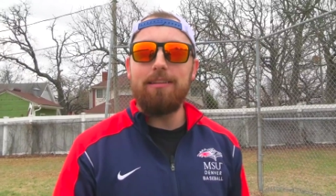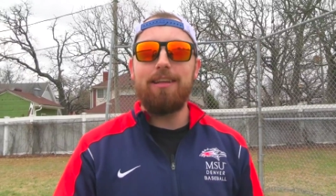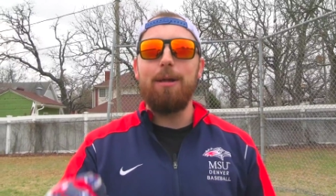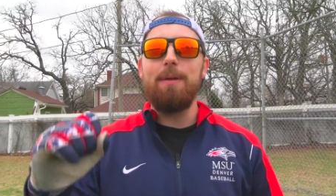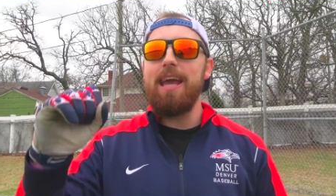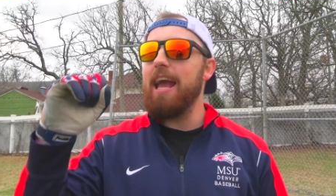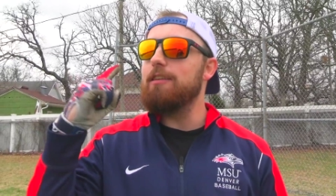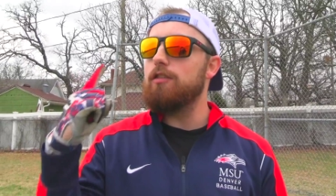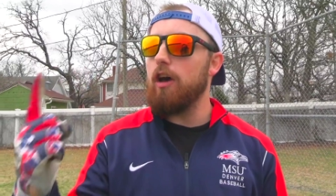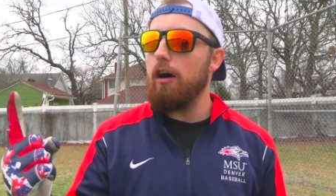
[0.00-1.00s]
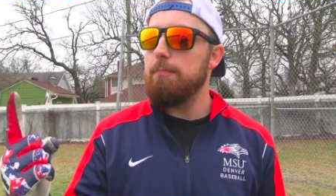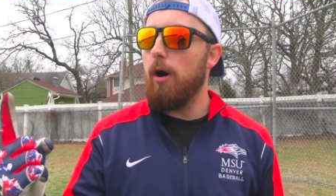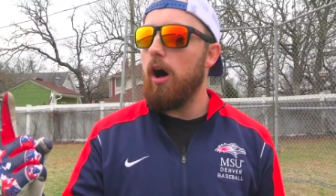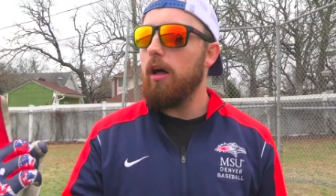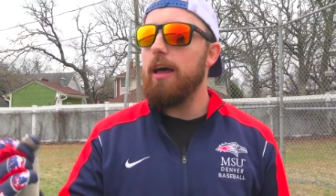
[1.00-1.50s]
it's gonna be a
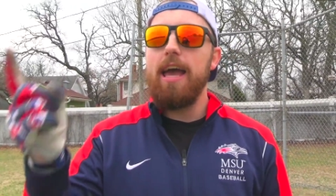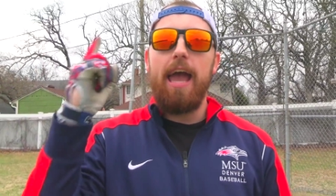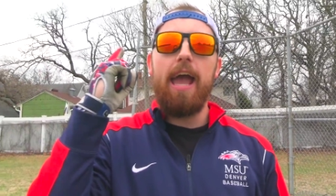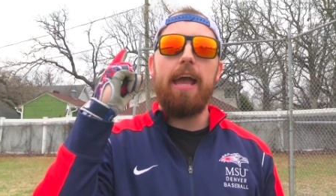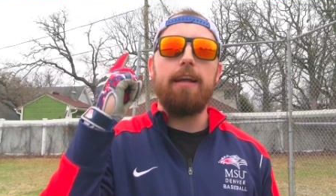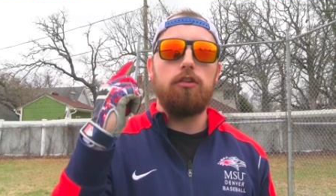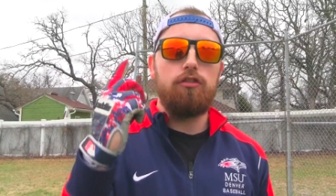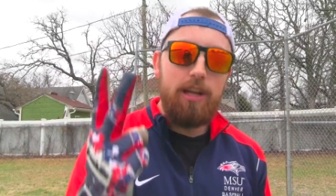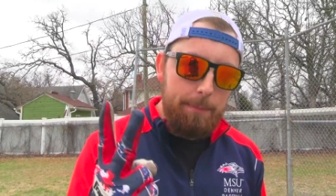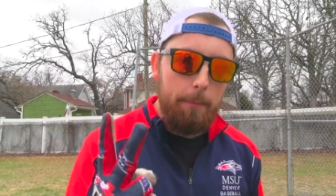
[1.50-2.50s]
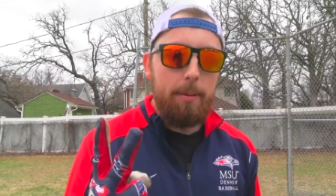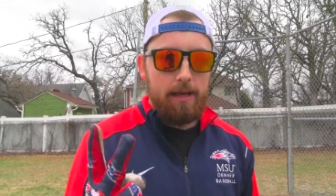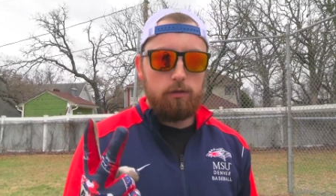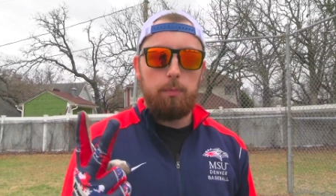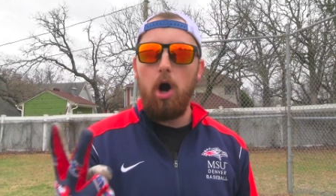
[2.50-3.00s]
softball, a cheap
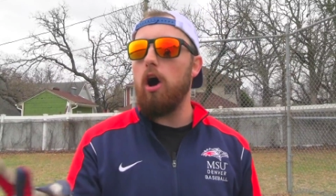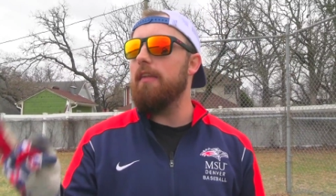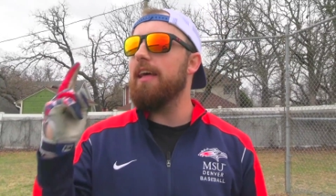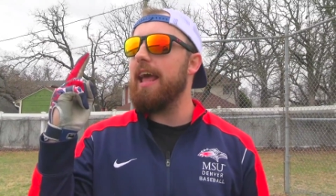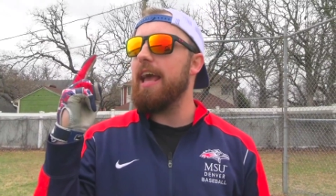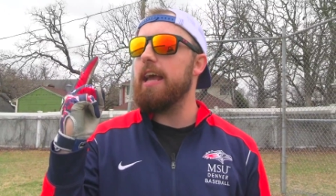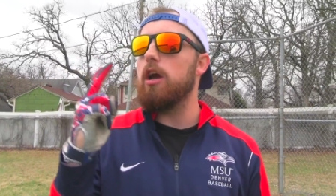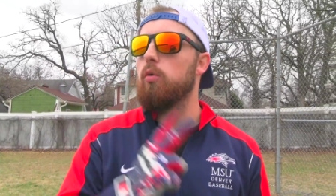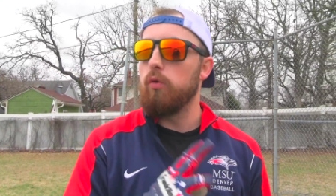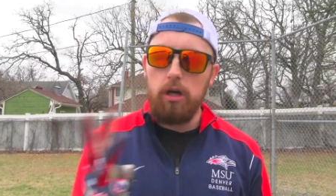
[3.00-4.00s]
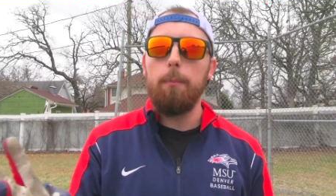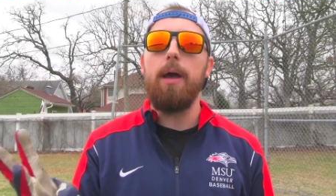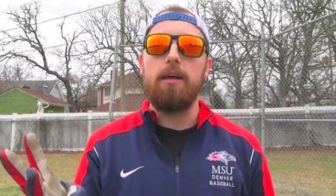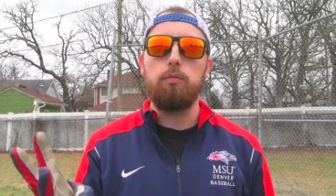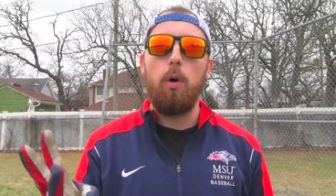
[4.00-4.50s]
baseball and then a real
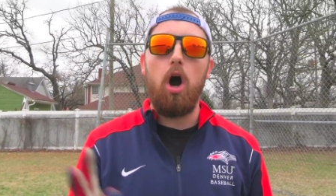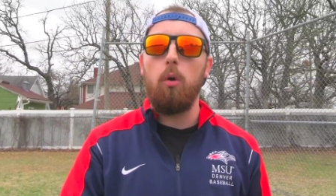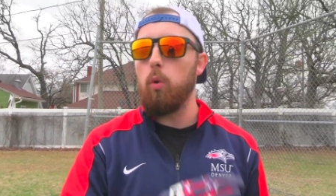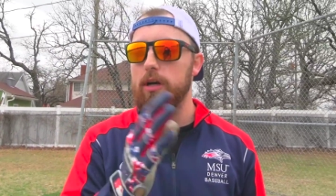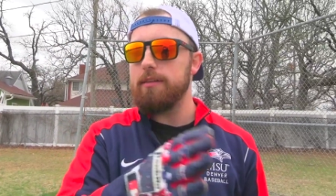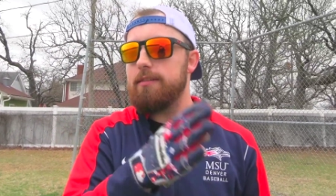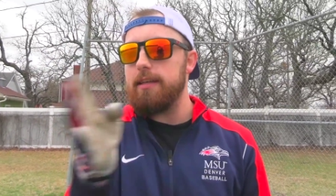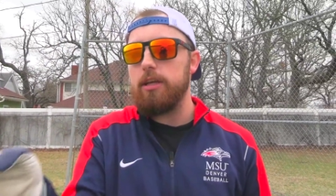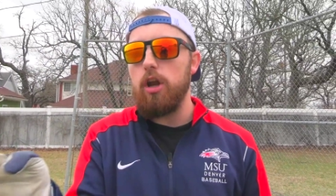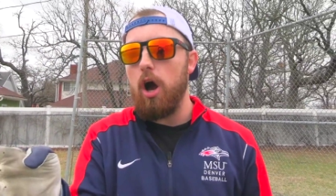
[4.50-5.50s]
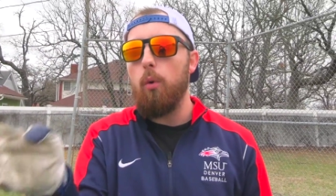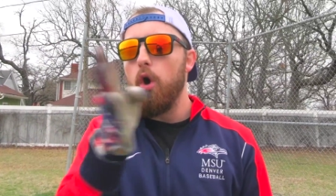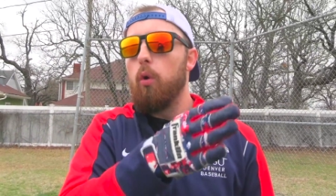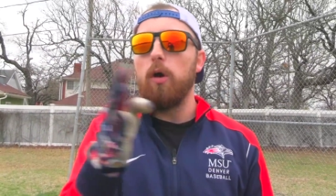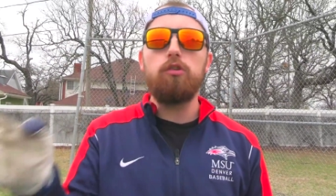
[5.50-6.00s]
baseball and we're gonna see you know
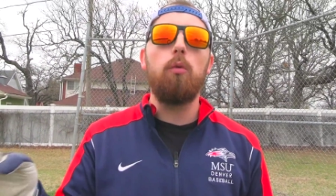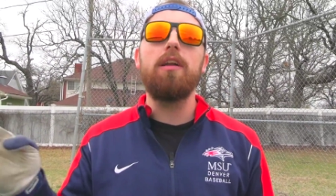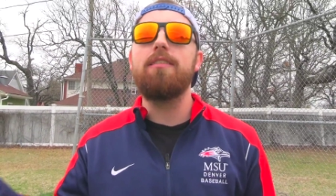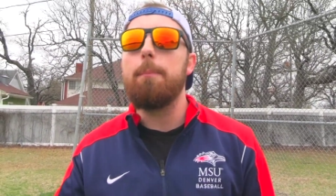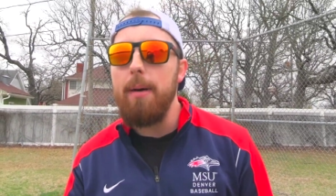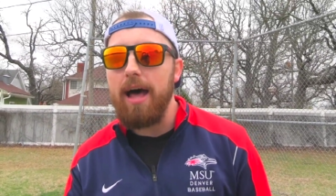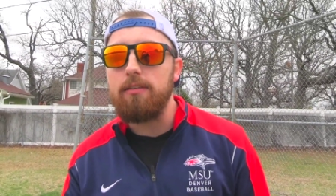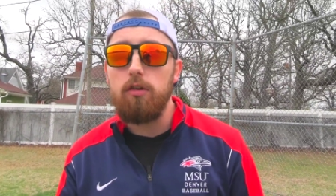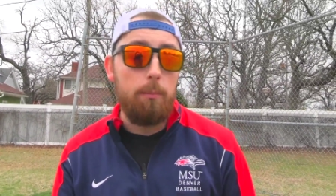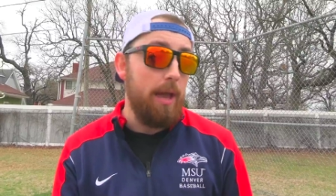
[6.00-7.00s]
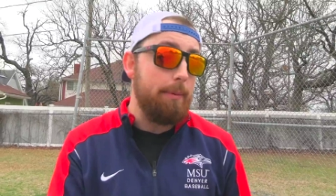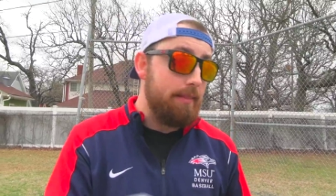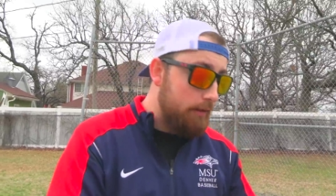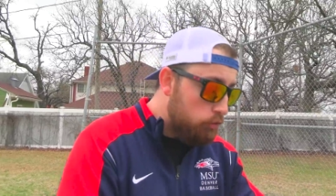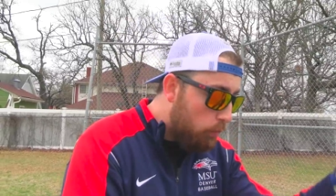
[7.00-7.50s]
which one is the best so maybe
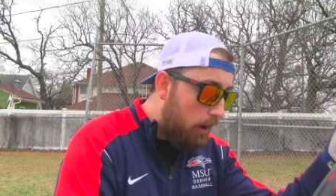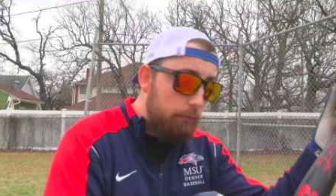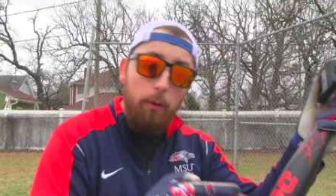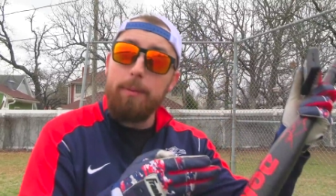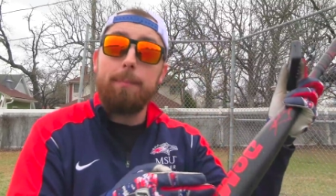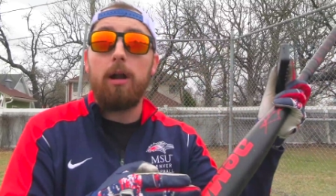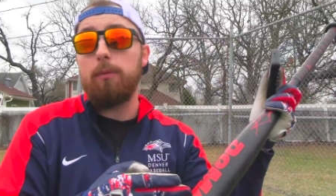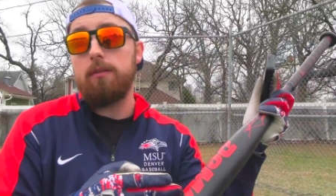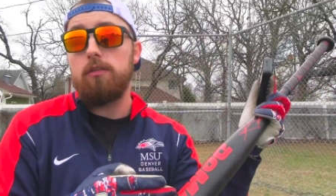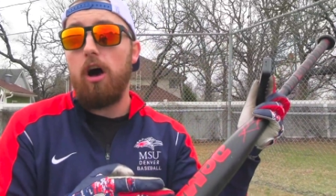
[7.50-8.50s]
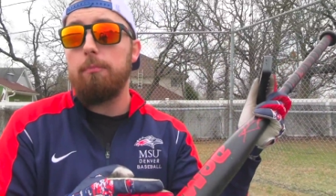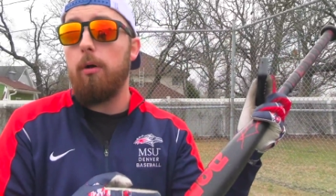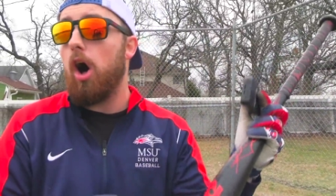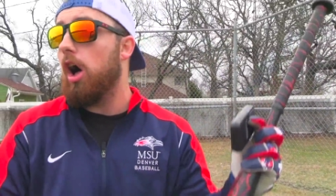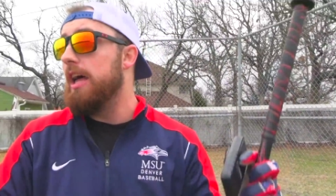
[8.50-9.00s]
this one will be better with the
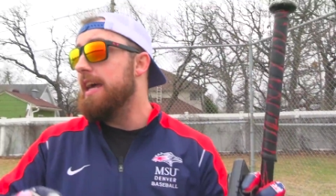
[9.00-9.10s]
softball